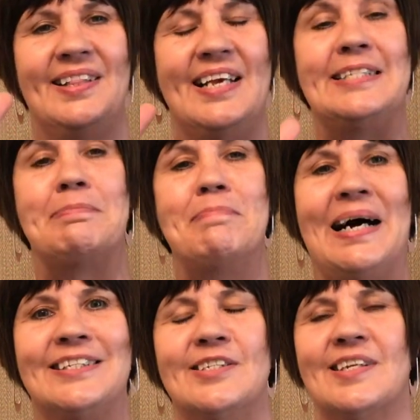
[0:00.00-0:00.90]
this
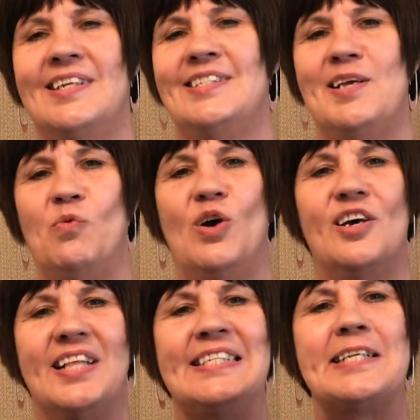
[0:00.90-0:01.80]
mantle, as it
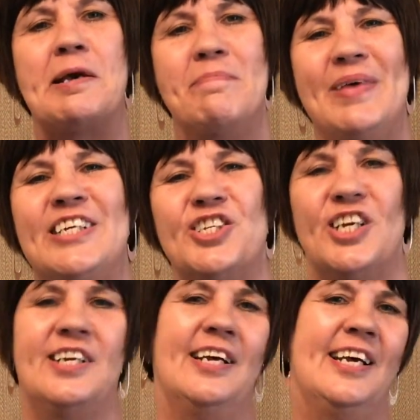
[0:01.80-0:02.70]
were, this
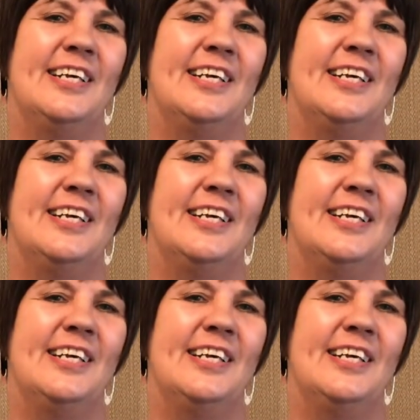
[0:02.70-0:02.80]
commission